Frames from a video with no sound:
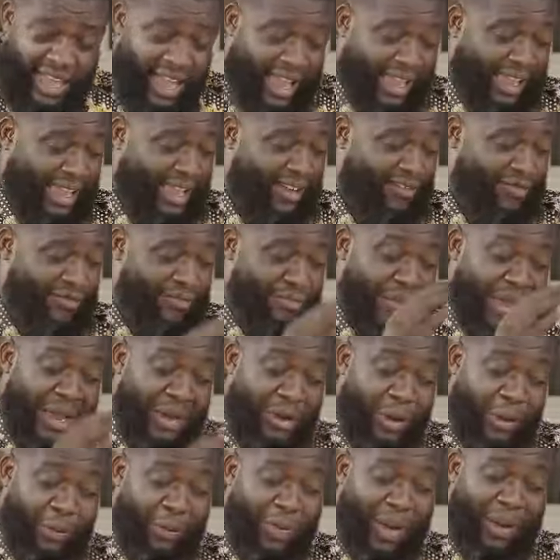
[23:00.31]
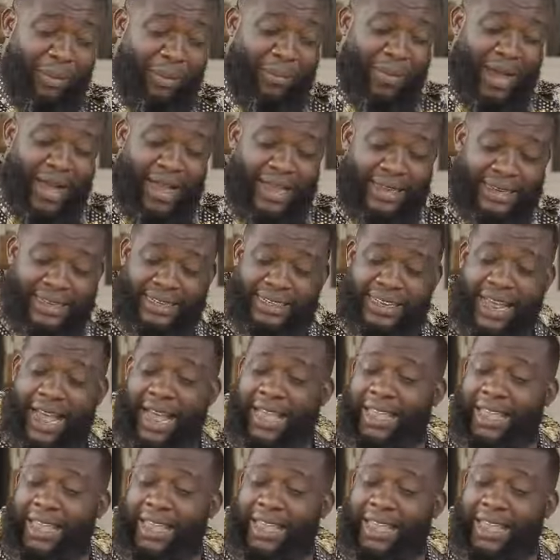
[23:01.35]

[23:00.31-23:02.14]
I have made my mind that